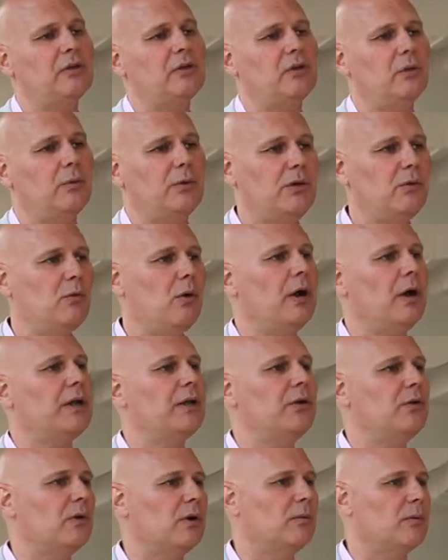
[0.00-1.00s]
So when you walk
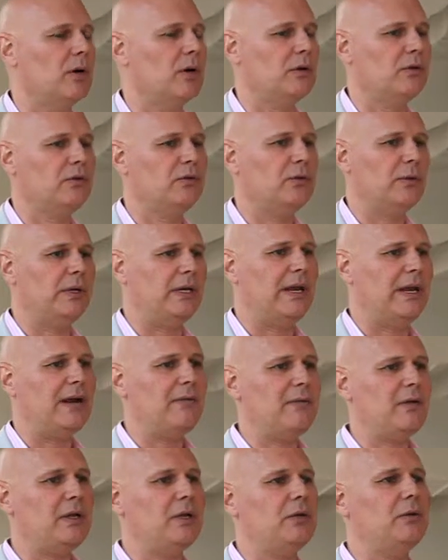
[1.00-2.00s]
into our model suite,
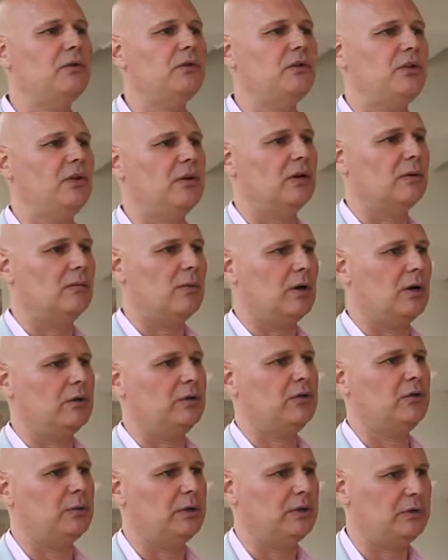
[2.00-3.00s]
everything you see in our model
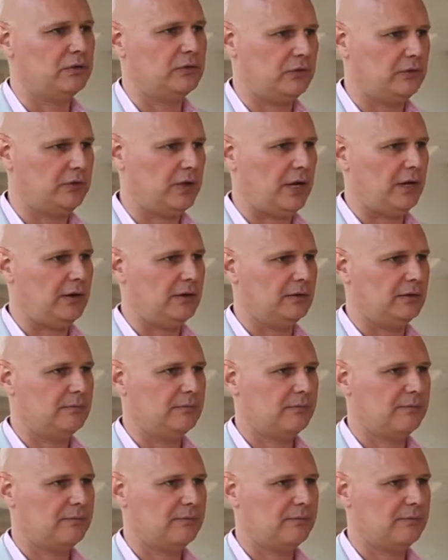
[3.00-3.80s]
suites are standard.